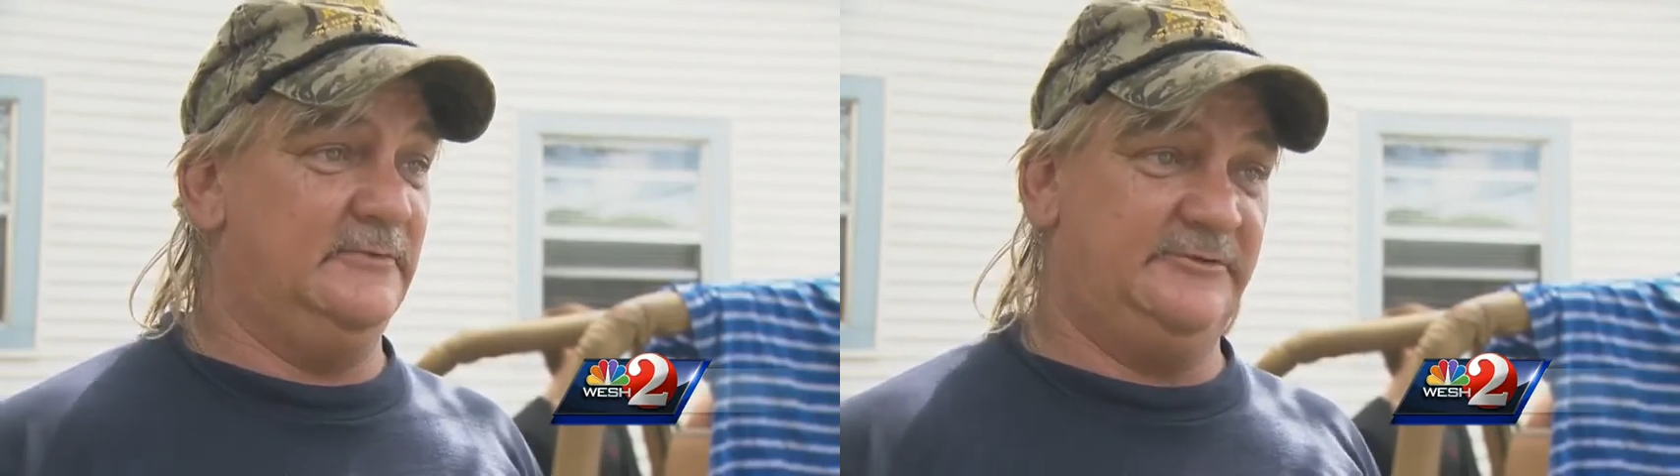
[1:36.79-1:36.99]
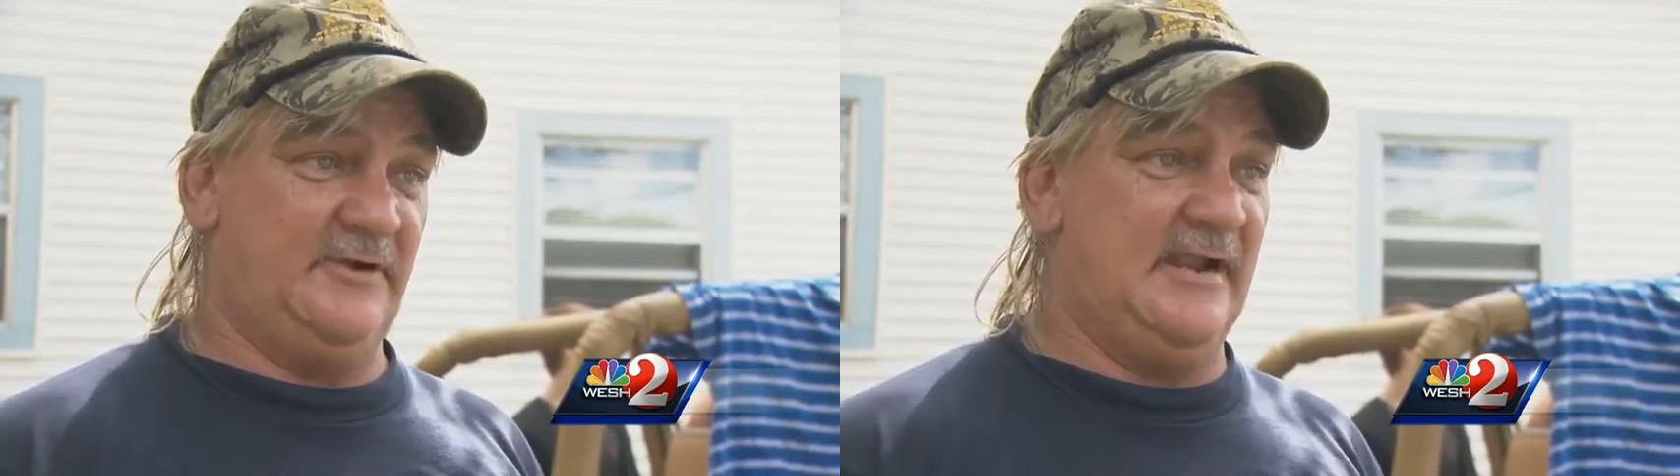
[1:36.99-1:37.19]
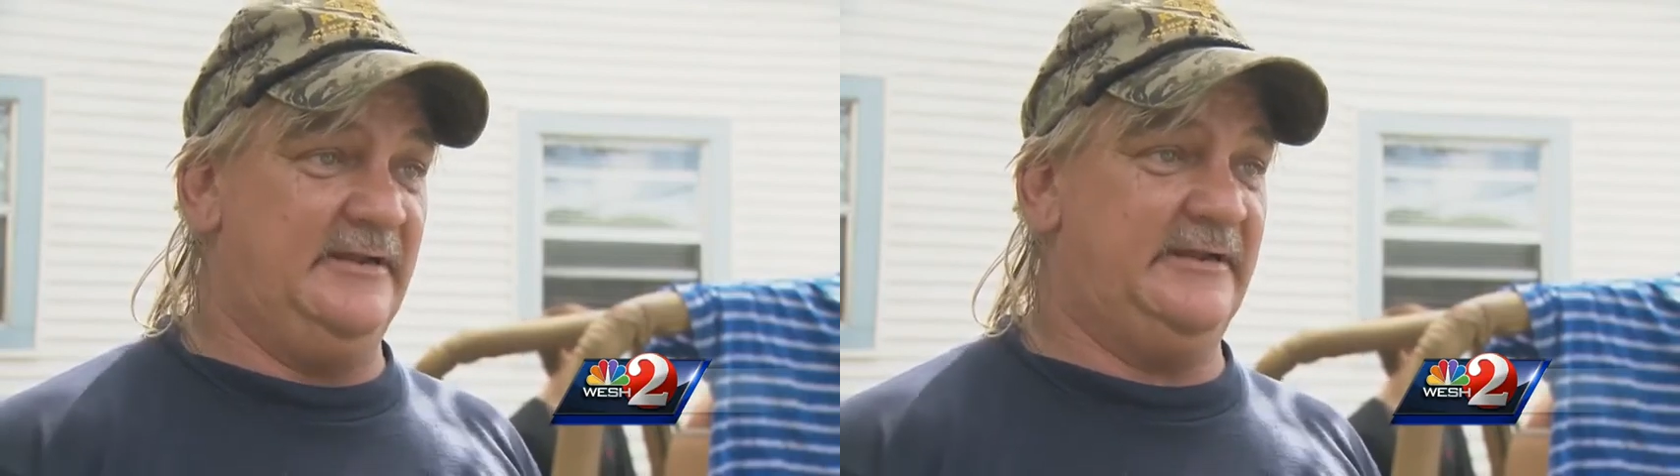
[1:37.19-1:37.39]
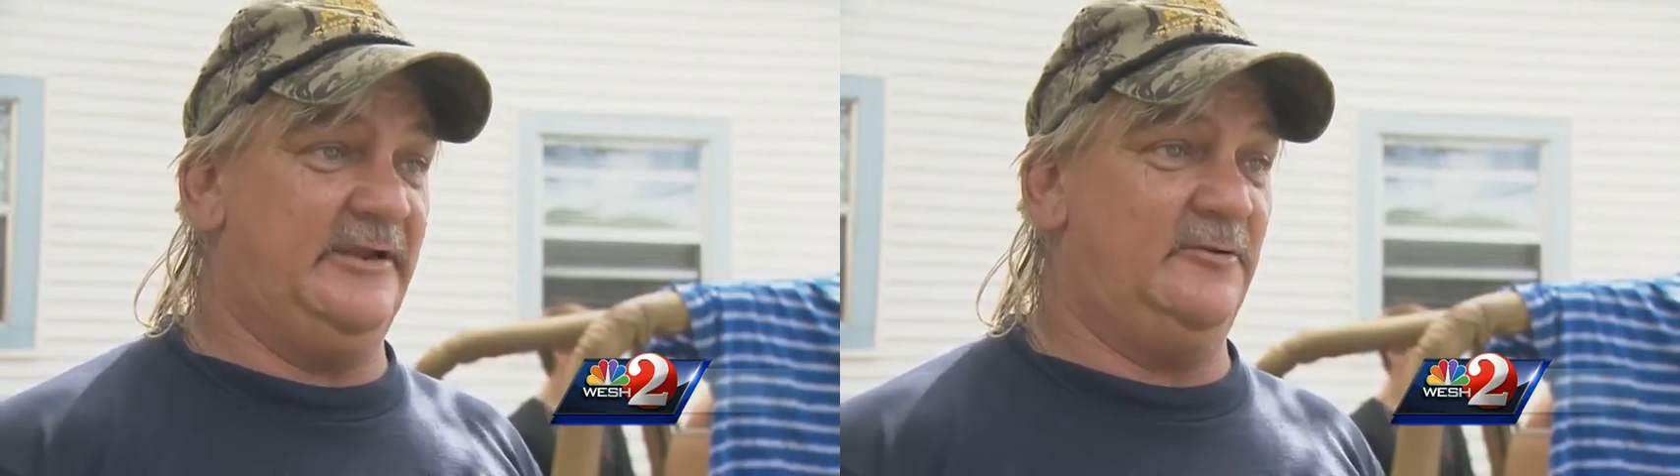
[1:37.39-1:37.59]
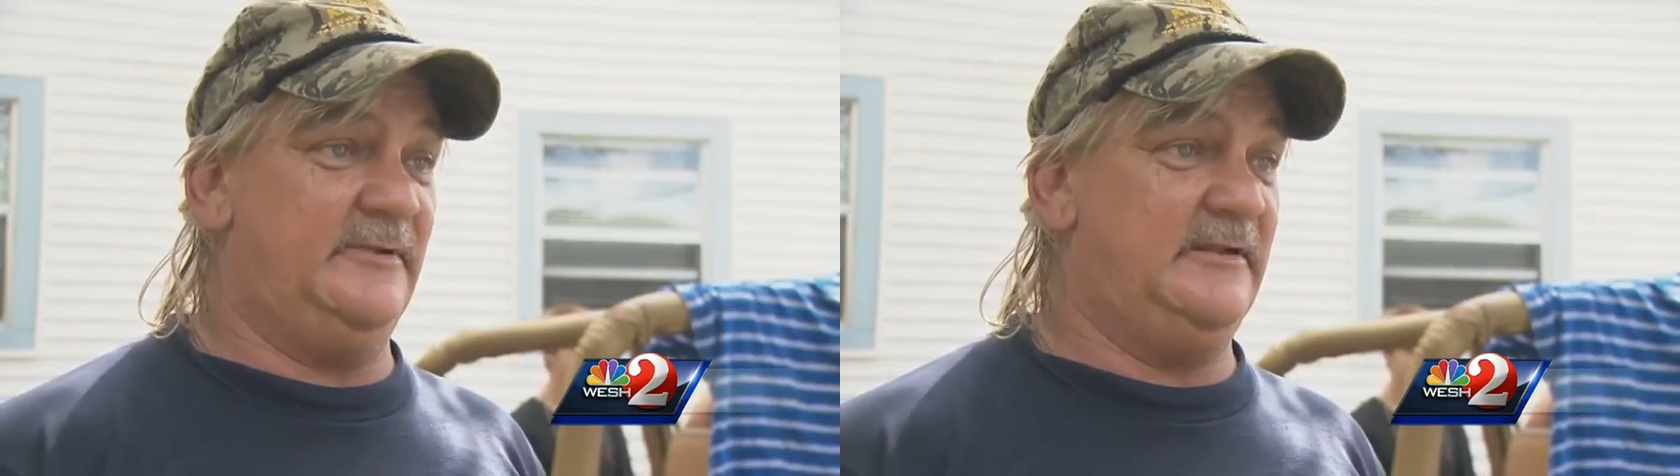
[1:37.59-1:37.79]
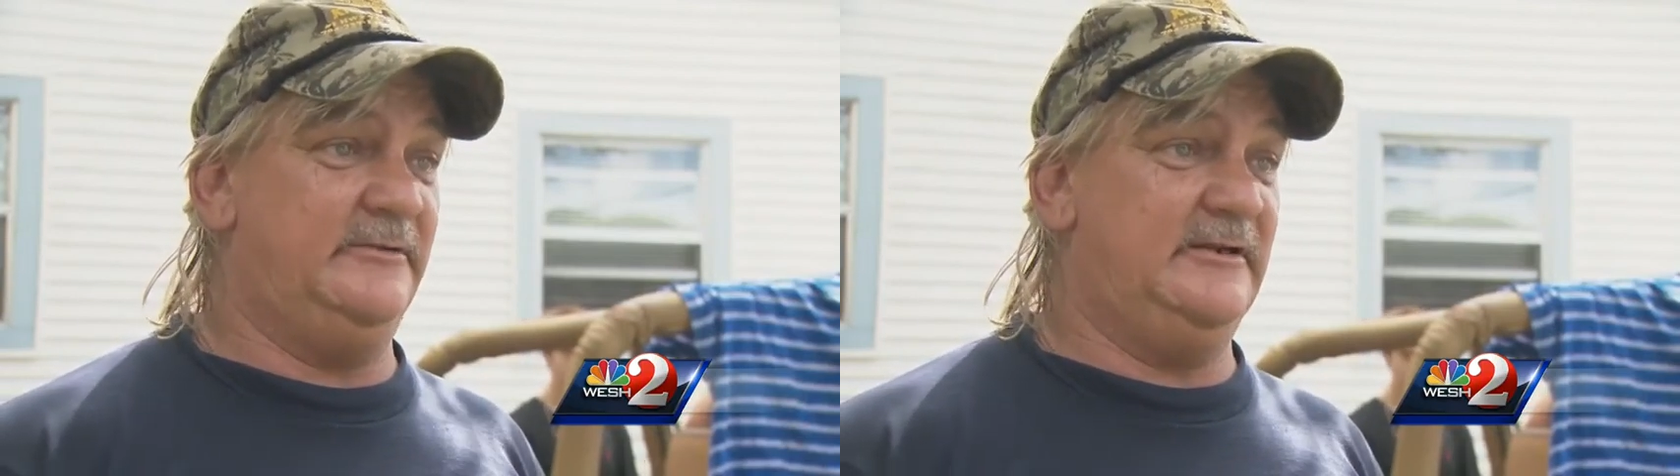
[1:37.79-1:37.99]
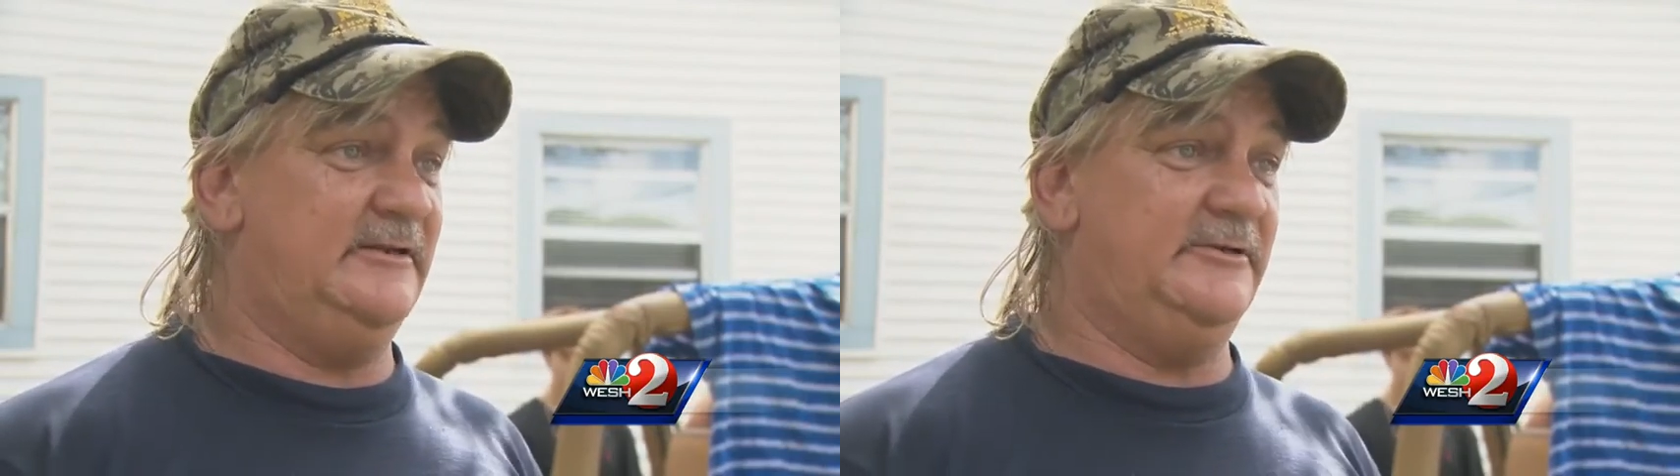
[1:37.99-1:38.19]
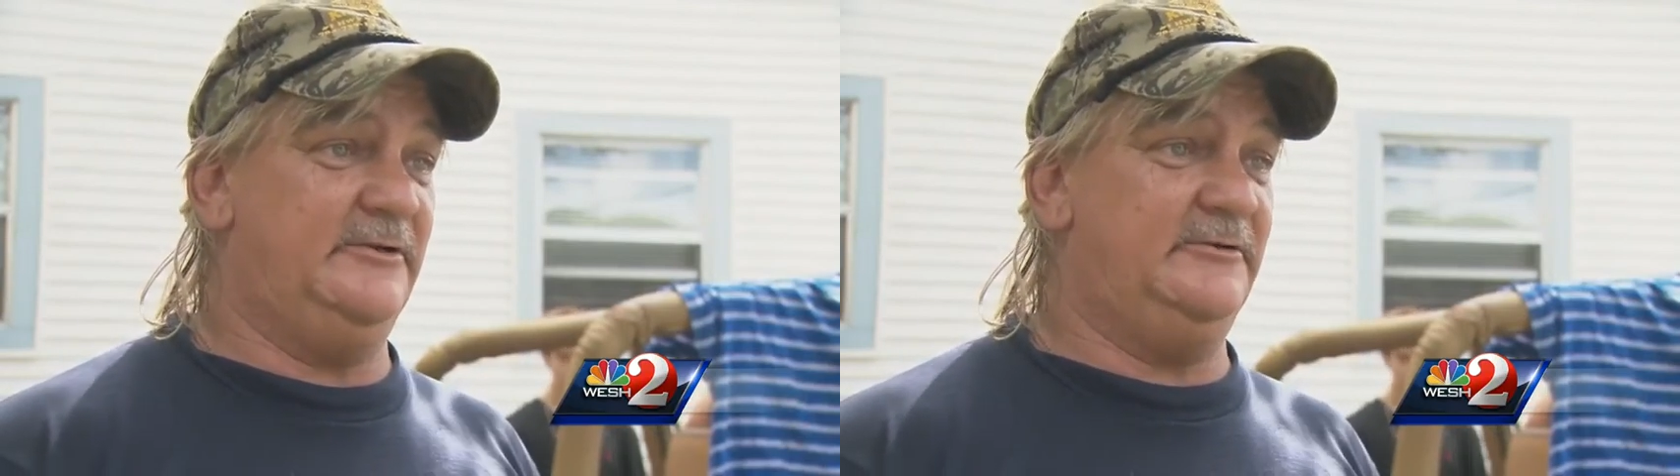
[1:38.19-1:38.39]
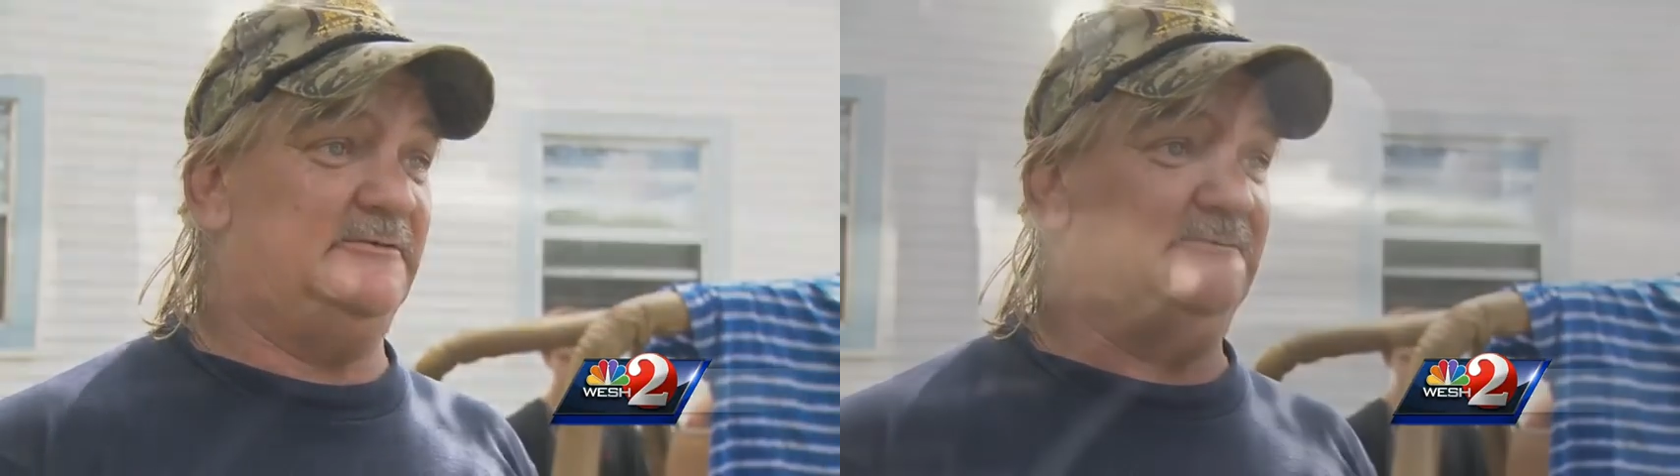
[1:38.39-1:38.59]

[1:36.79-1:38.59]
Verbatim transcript: trying to kill me, but he didn't do it.